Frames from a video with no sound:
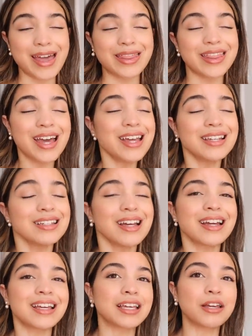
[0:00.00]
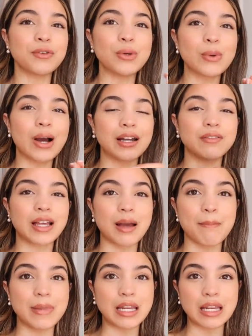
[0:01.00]
and then I can give you kind of like
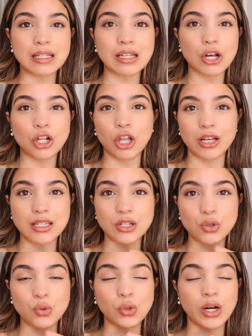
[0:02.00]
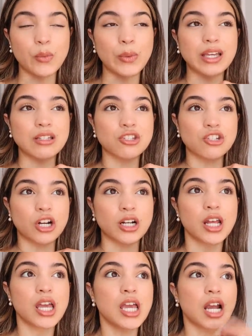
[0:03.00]
a mini closet tour and we can
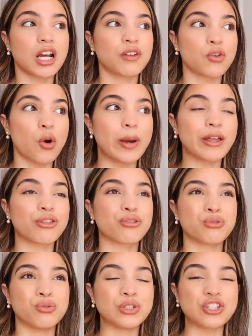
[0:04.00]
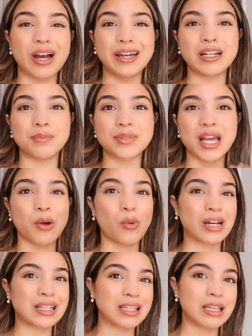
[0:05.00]
start kind of going through which items I
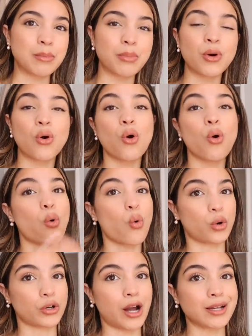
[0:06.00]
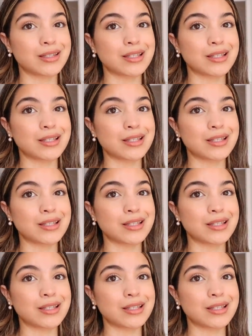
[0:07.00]
wanna keep or not.